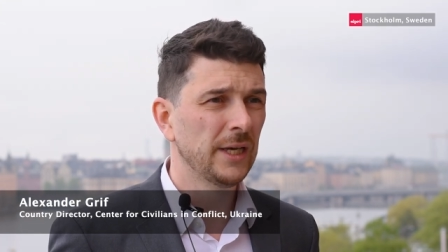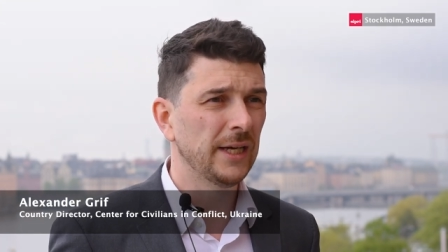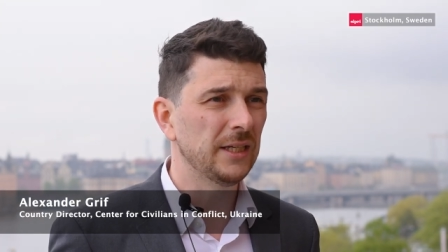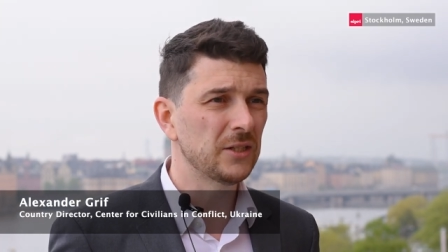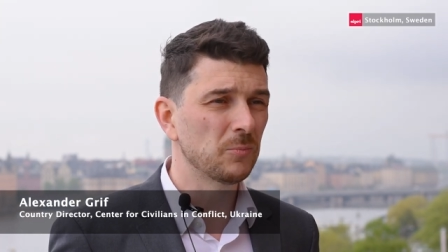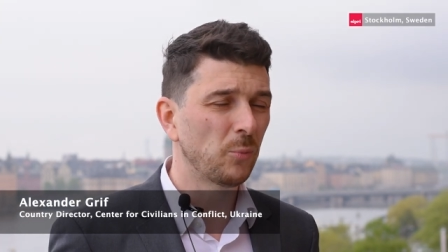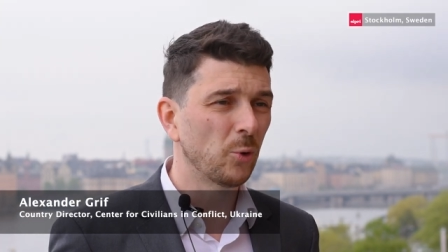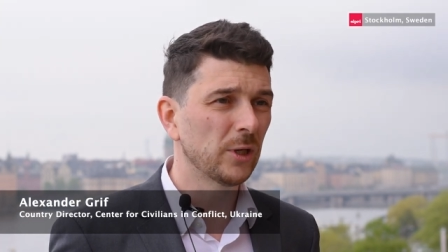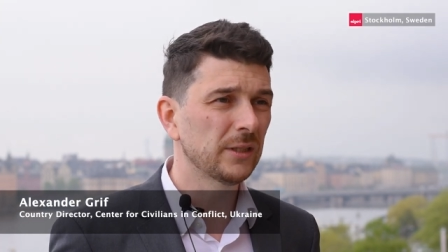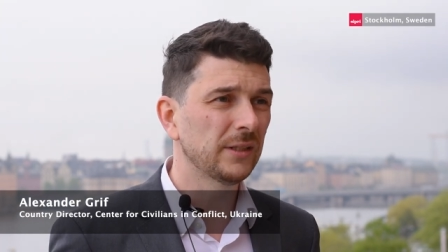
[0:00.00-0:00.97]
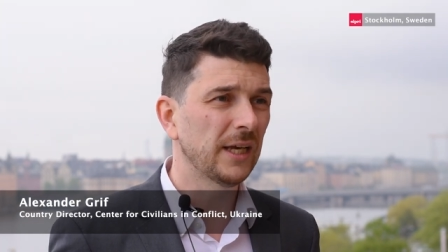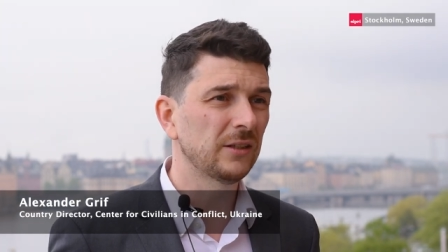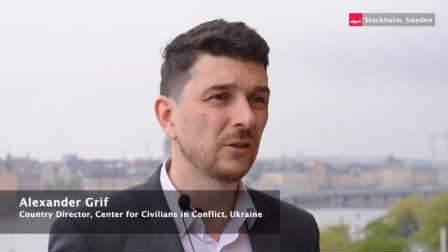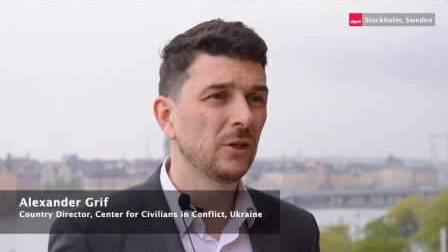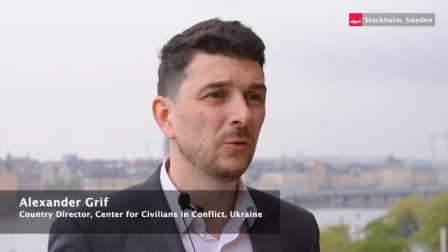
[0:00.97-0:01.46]
It is important
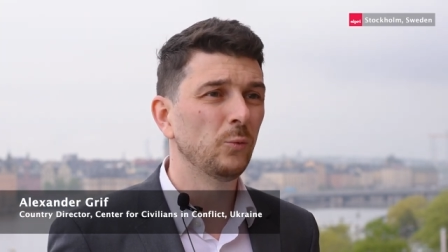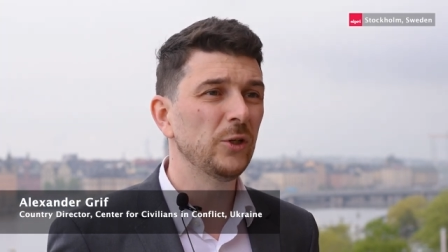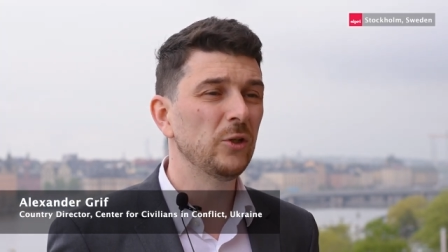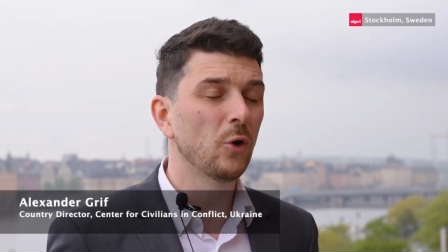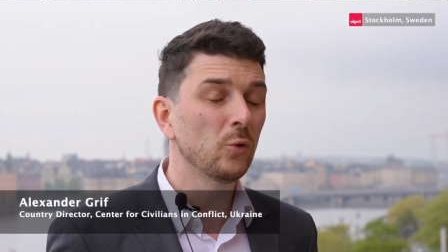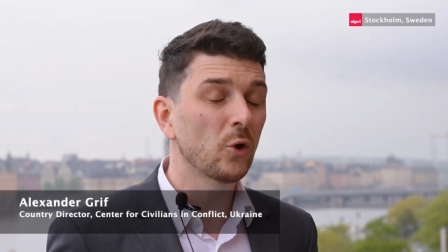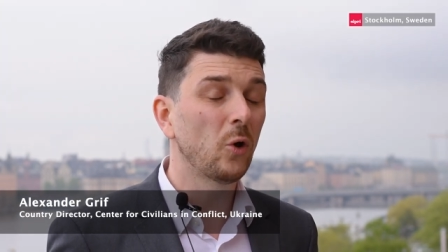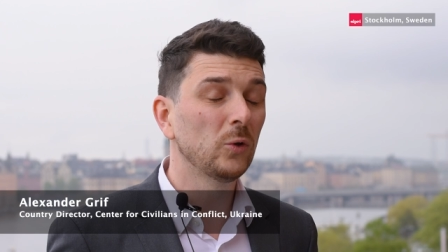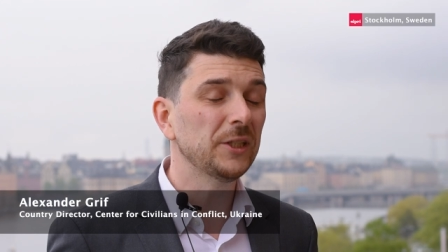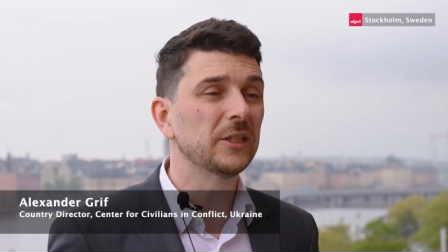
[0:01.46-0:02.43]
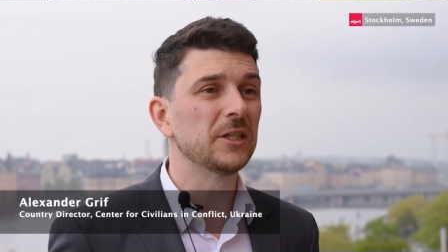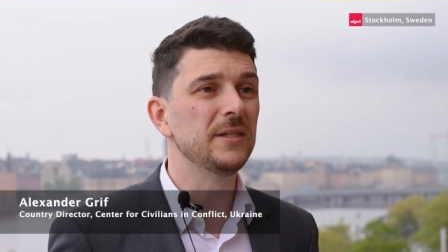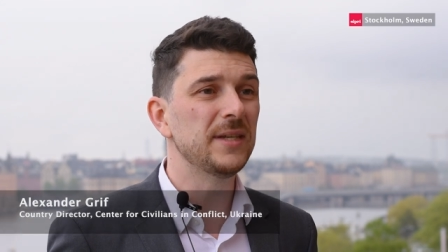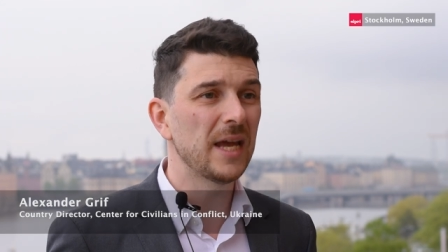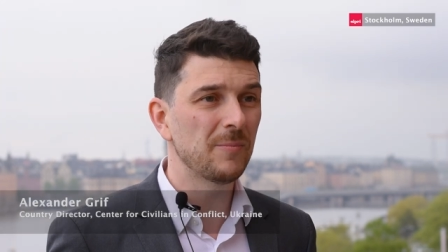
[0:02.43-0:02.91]
that we don't only
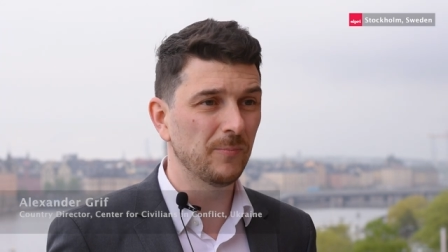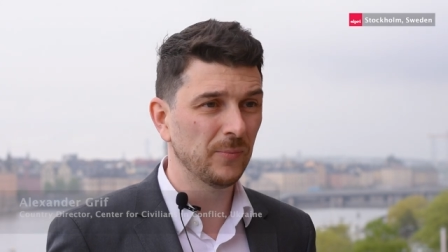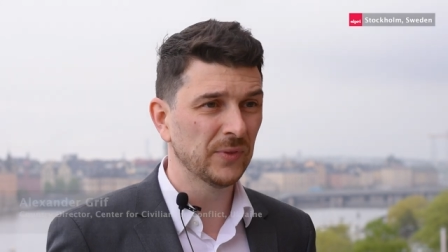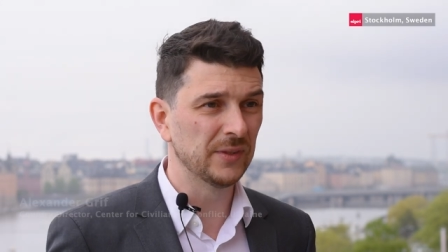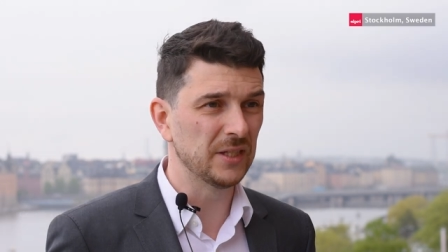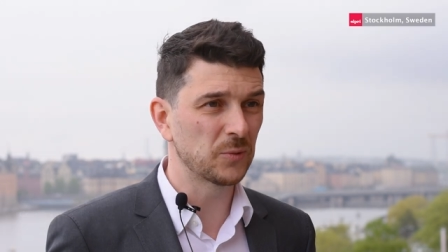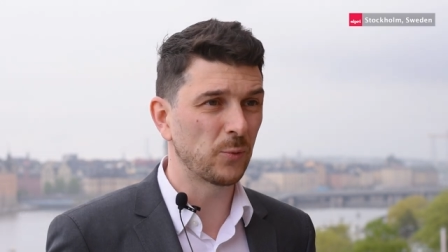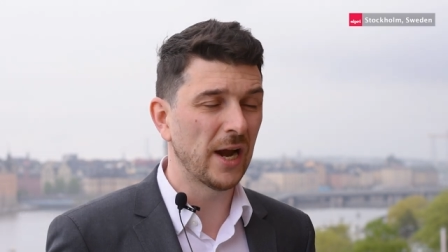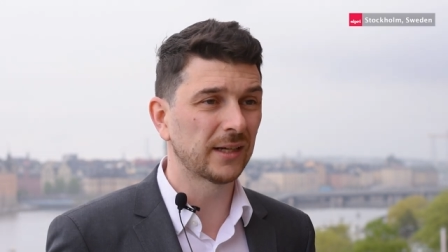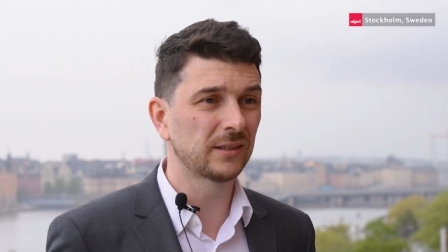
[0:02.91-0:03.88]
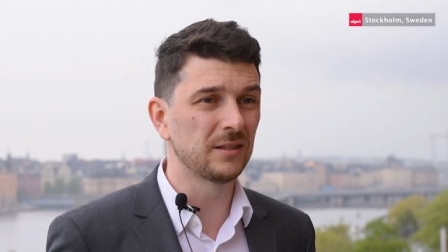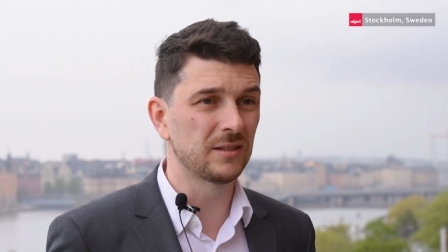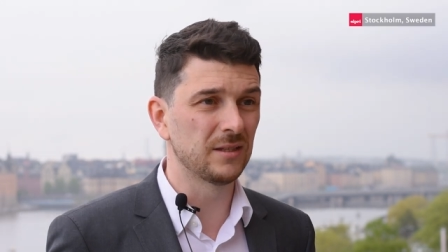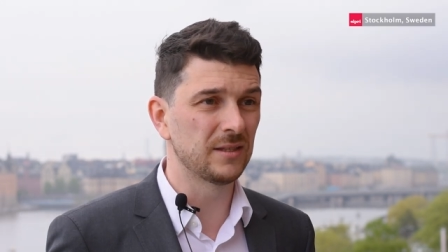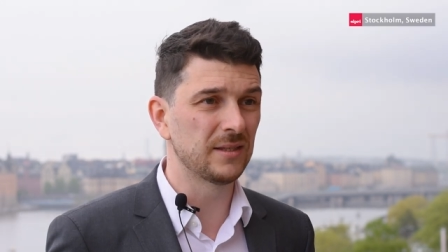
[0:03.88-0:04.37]
condemn these
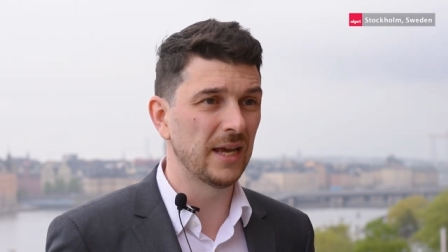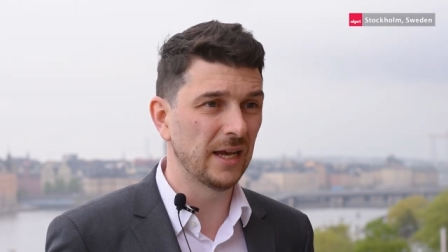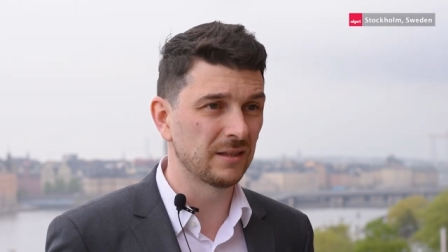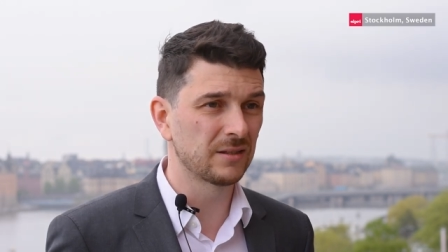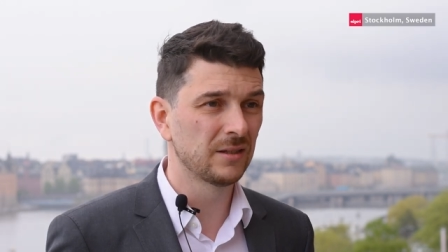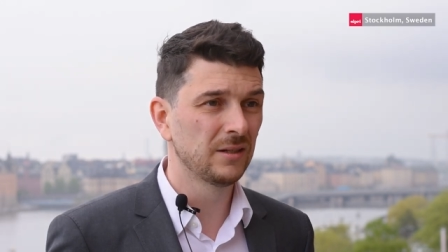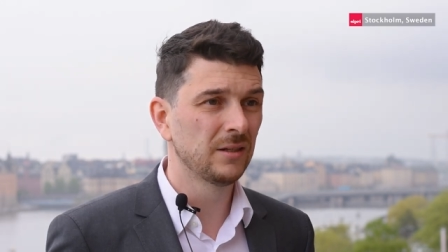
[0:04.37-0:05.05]
practices that